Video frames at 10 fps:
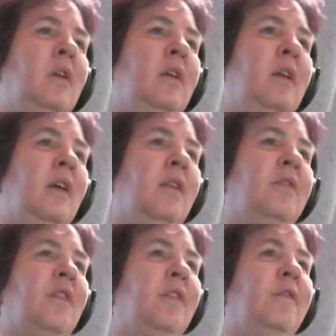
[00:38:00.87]
Yellow's
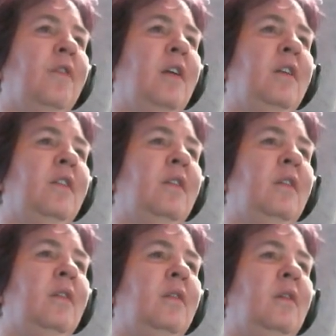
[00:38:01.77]
on front.
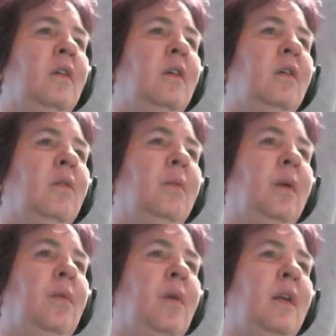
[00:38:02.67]
We
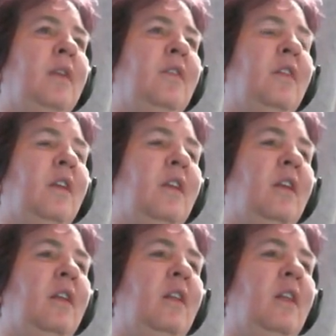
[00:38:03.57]
want
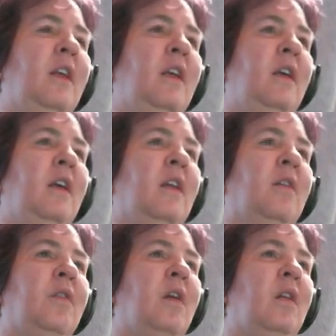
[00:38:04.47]
the yellow
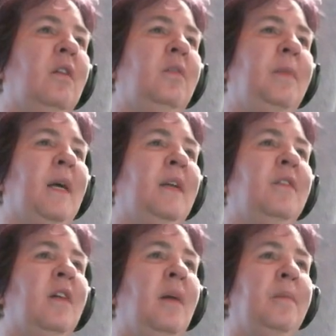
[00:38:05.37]
color to be on
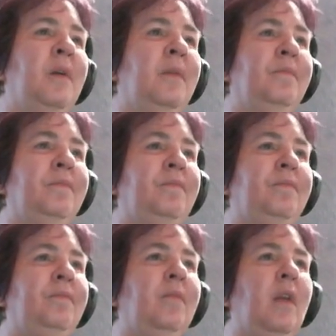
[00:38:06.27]
top.
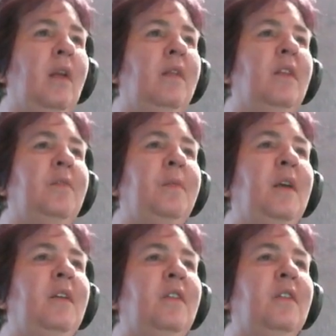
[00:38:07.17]
This
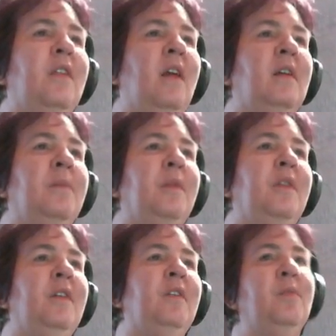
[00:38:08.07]
piece is lined up with
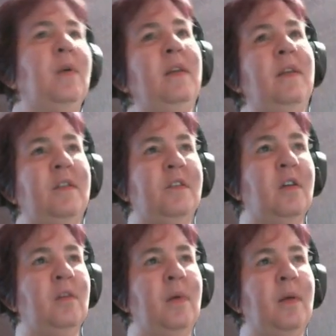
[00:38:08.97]
this one. That's a
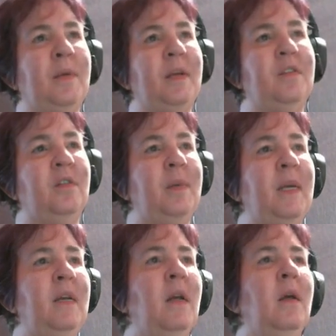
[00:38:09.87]
good place to
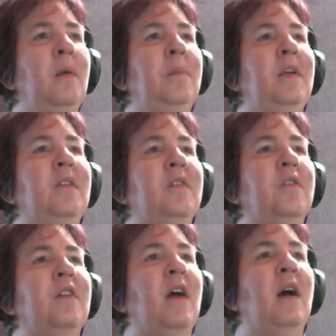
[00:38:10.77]
be. Piece
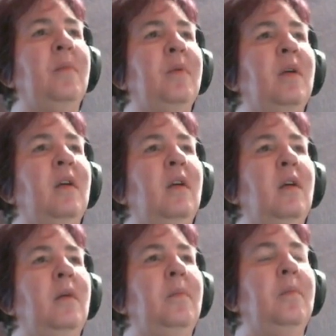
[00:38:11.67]
goes up.
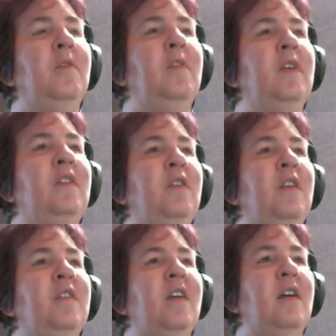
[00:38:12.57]
Move it to the
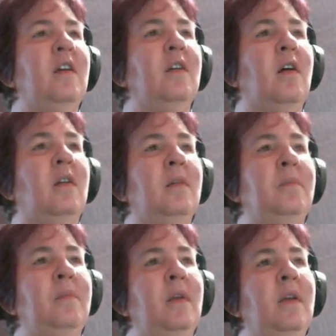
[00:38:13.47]
second column.
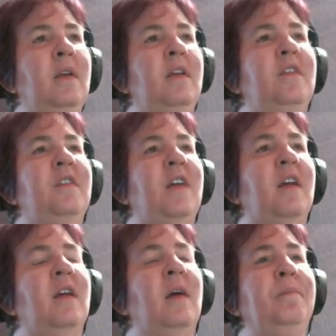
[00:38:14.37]

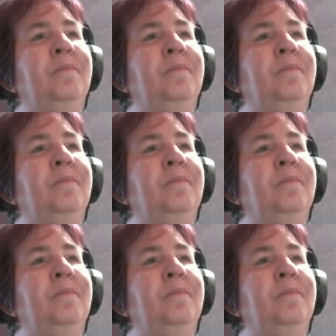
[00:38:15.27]
Second up.